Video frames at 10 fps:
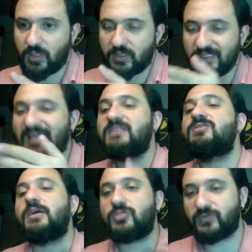Then
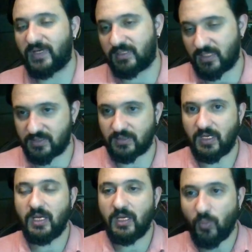try to find the answer.
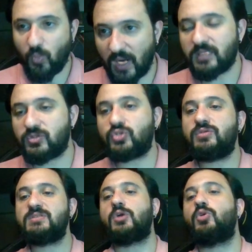Why?
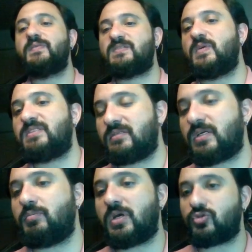Students are always wasting
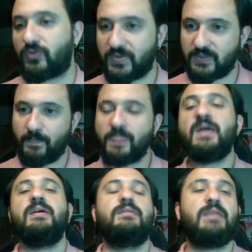time because of it.
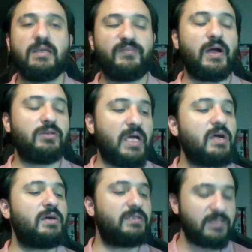They find,
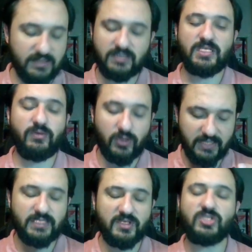this is a keyword
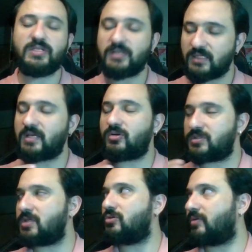exhibition, and then they
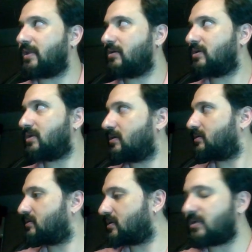continue reading,
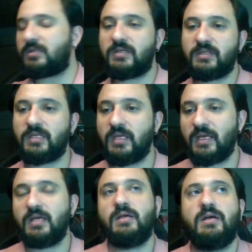
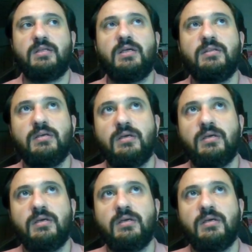and then